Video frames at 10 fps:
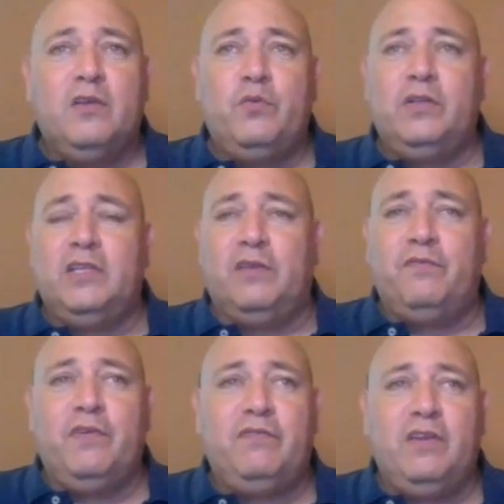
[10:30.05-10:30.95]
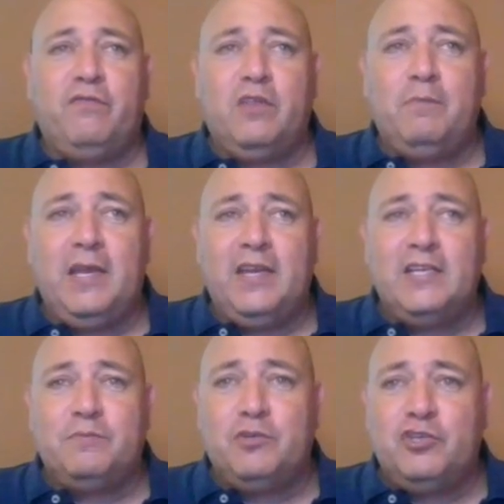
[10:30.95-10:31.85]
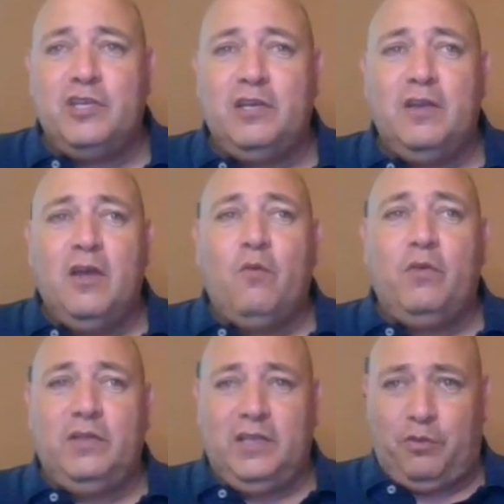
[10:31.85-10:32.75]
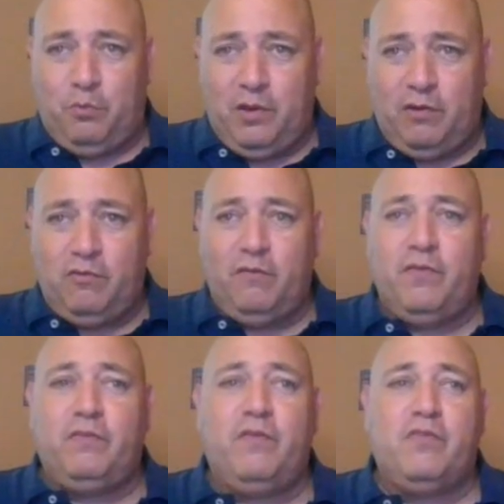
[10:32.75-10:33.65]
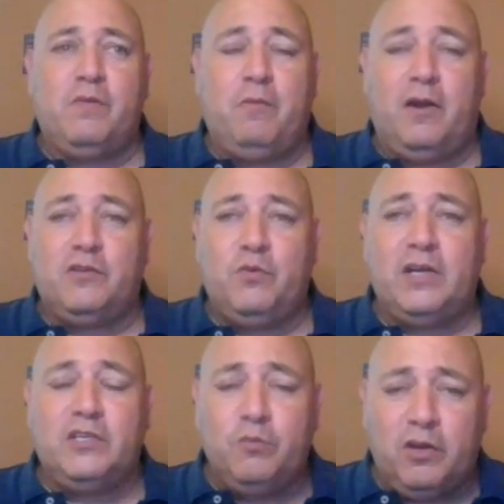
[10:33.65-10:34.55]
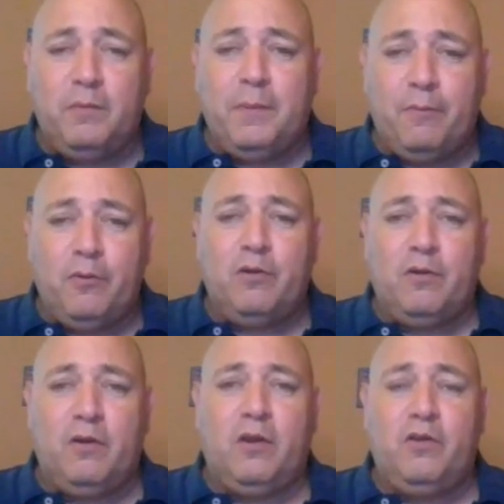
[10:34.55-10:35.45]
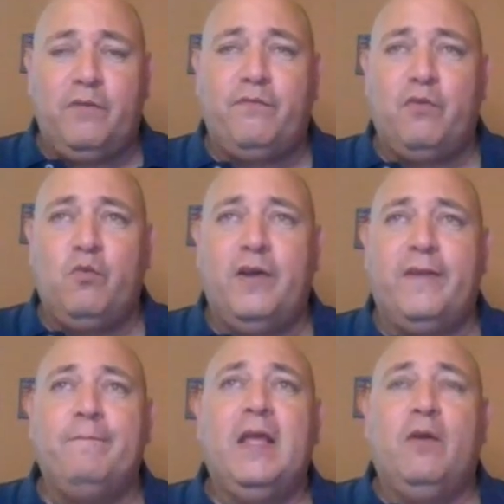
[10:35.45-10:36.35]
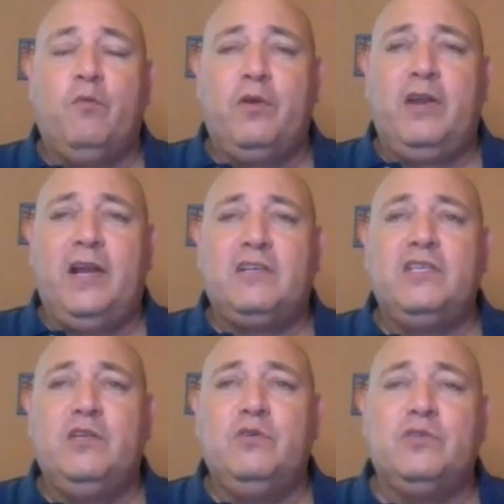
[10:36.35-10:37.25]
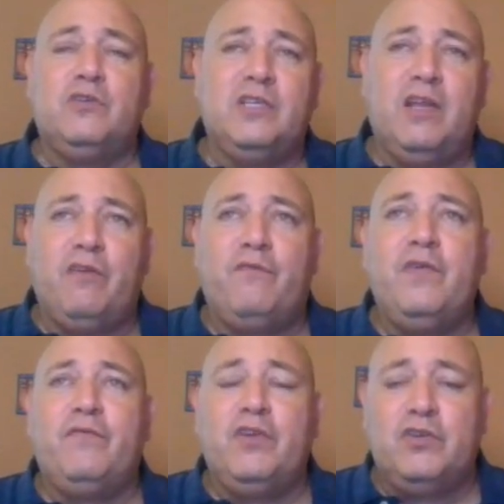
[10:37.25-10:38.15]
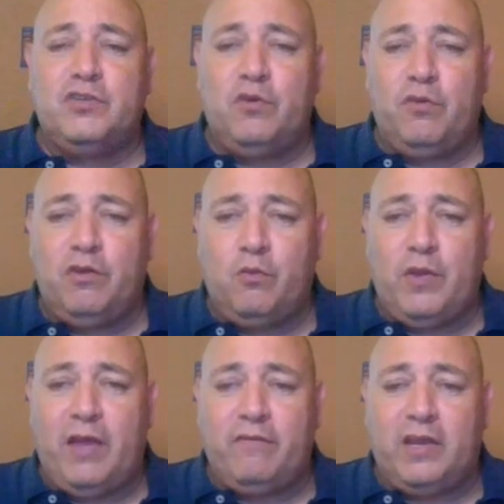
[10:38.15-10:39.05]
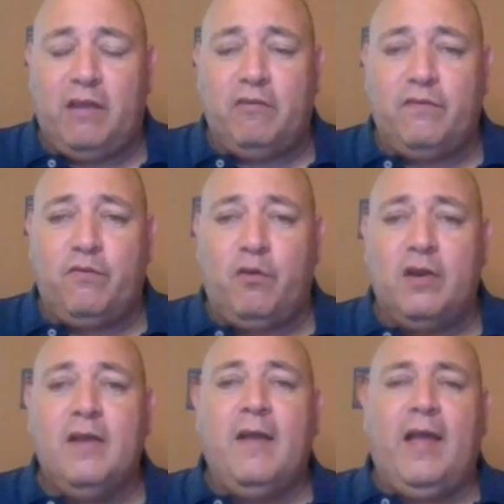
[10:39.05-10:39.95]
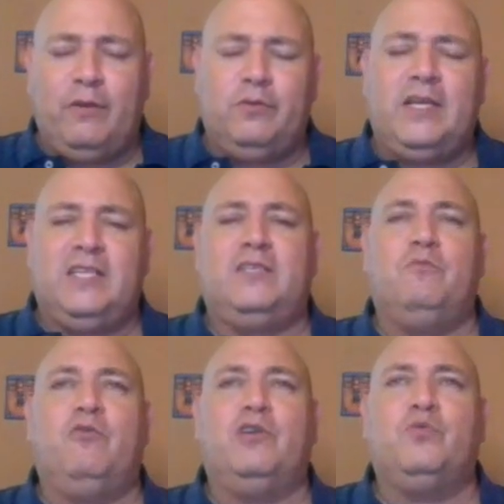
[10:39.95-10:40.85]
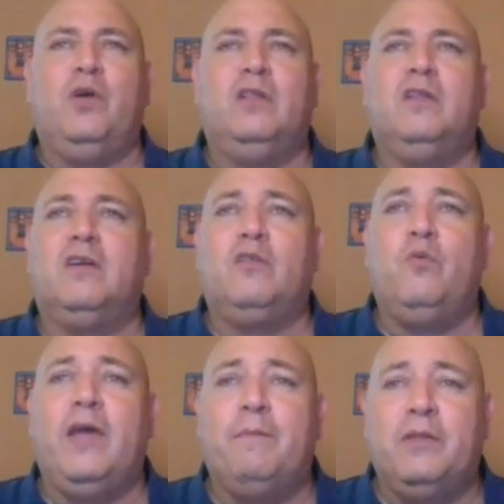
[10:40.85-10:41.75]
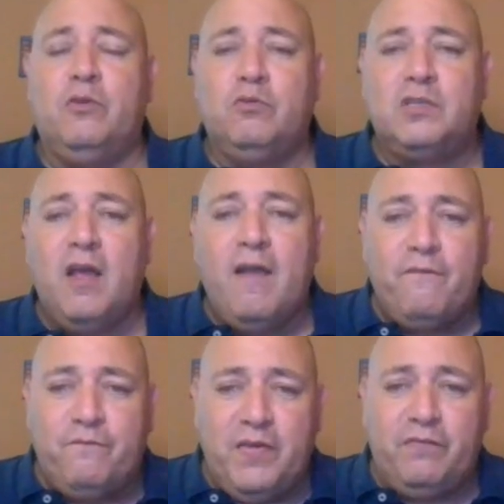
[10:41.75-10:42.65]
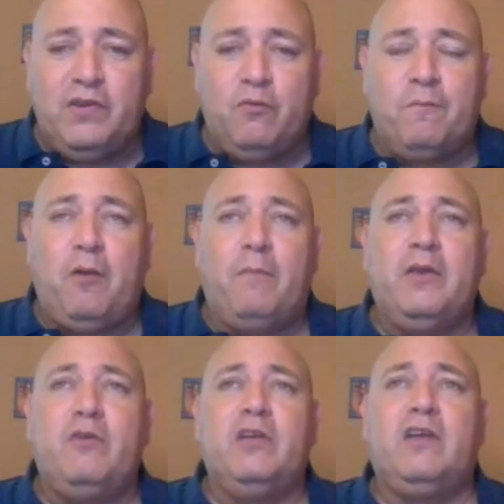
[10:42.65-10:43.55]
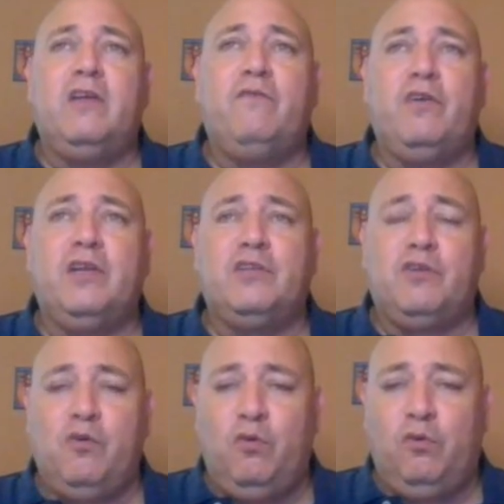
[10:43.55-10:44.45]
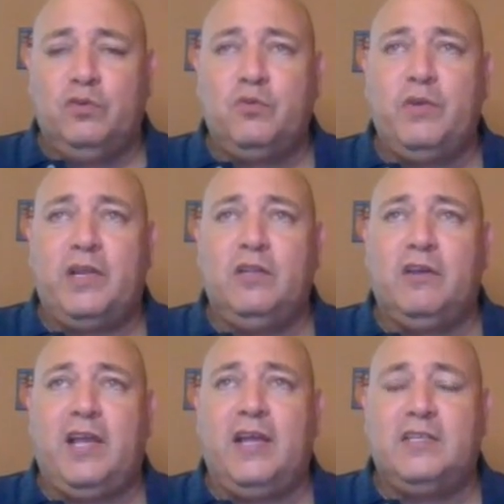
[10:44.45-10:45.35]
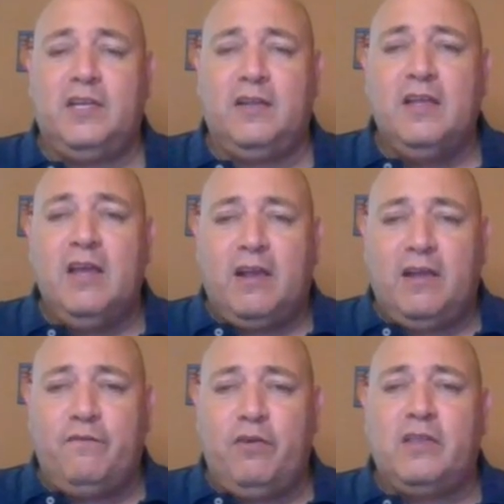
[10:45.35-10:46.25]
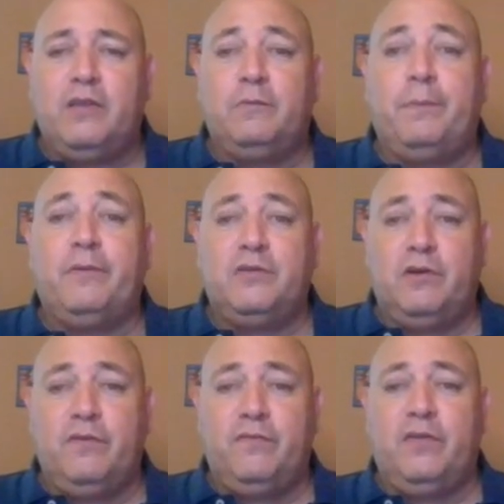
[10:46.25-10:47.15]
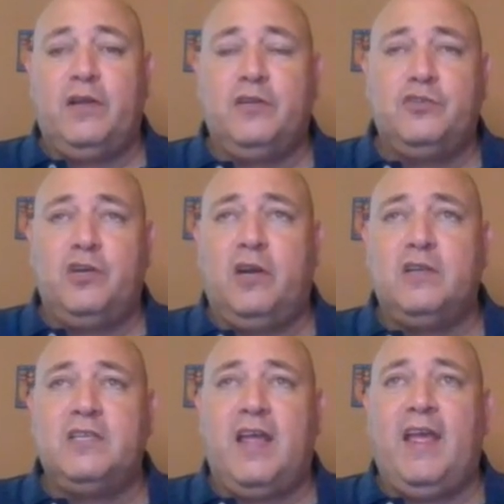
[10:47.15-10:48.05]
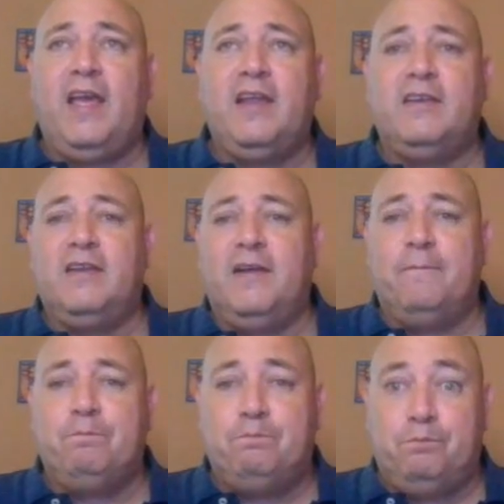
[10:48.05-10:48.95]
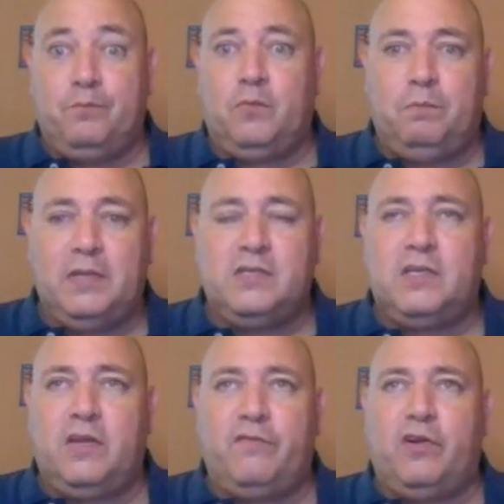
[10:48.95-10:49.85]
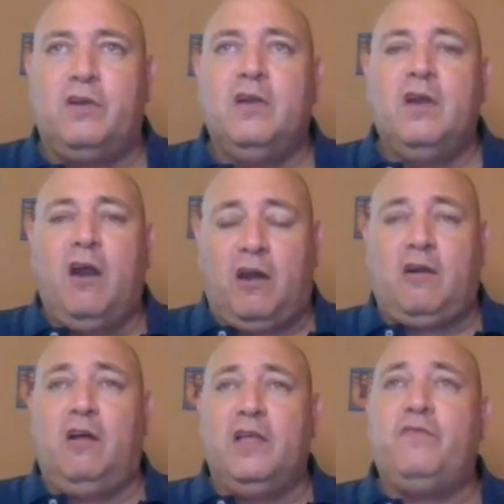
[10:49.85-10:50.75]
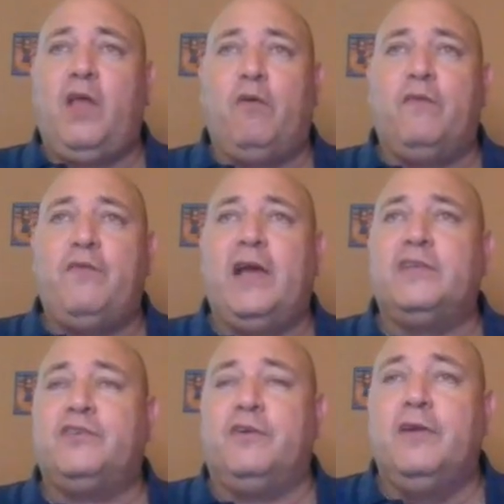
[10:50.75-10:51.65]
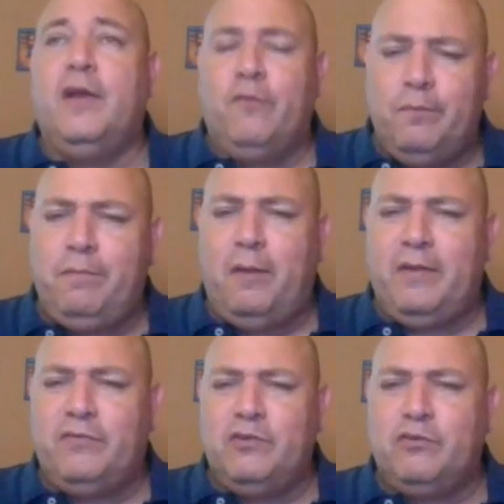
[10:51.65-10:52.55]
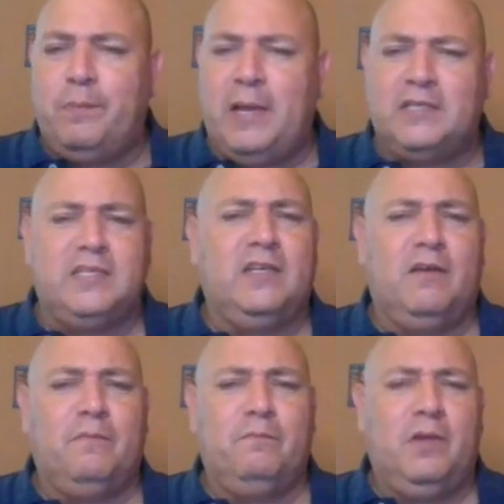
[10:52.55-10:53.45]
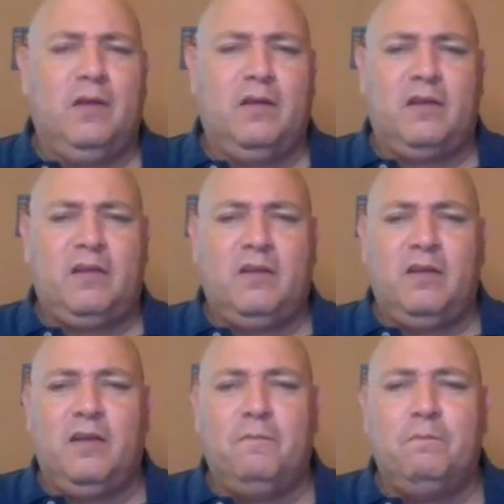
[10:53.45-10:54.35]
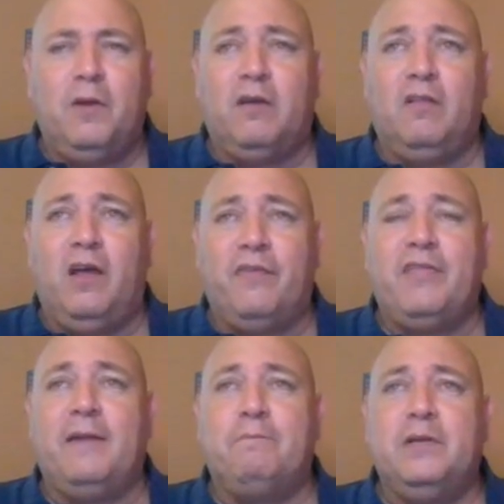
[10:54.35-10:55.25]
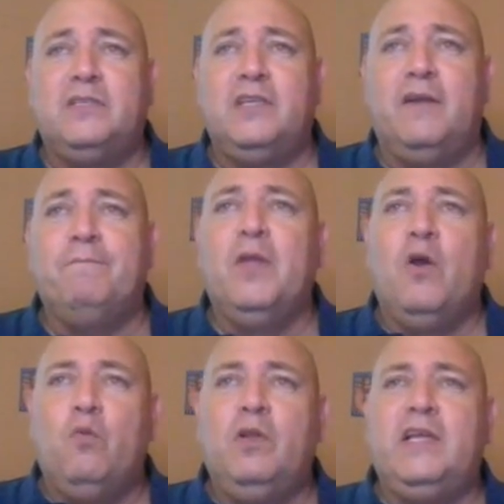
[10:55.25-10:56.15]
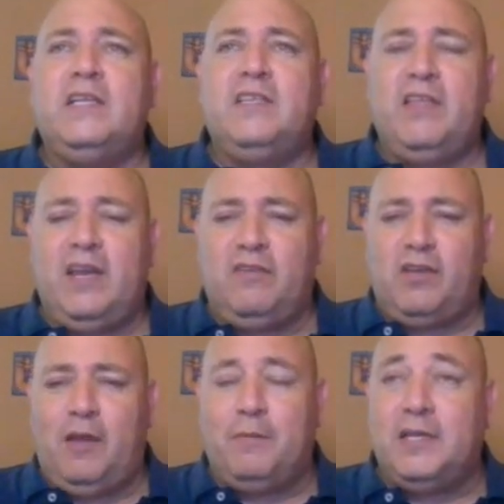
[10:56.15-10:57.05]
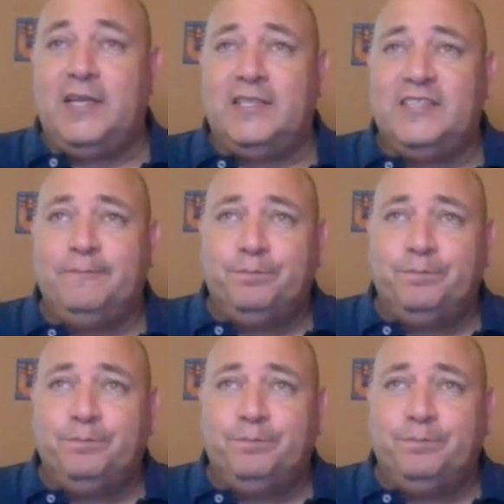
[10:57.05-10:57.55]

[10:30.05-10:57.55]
We'll need 15 for the mayonnaise machine. We'll need 350 for the barn. So actually, we're going to be good for wood. We're going to actually use, there's another 50 or so there that we haven't accounted for, and we'll get some more as well along the way. But those 50 we're probably going to convert into coal, so we can look at converting them to preserve jars and basically convert our cauliflower faster. We'll probably have to do a capacity model on that, but we'll get to that in the coming days.